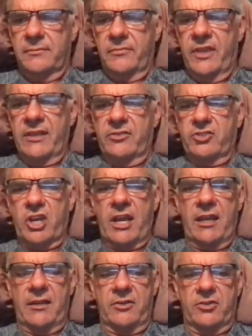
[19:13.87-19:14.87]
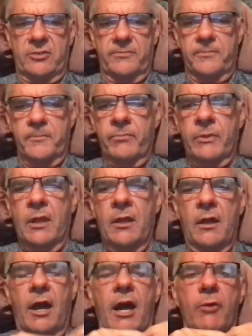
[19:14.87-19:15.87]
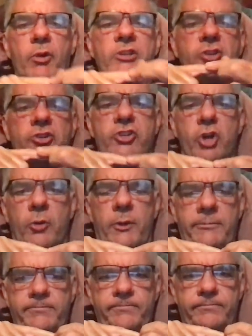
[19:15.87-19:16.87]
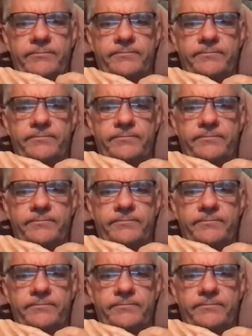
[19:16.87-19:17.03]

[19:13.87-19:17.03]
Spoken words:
things change. Richard Sherman,